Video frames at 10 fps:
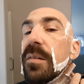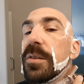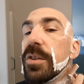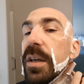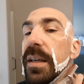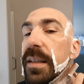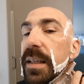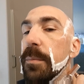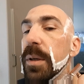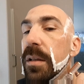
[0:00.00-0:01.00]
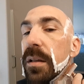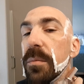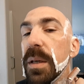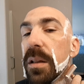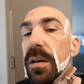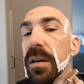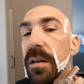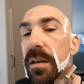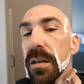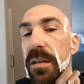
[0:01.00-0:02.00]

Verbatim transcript: Just trying to keep it a little bit longer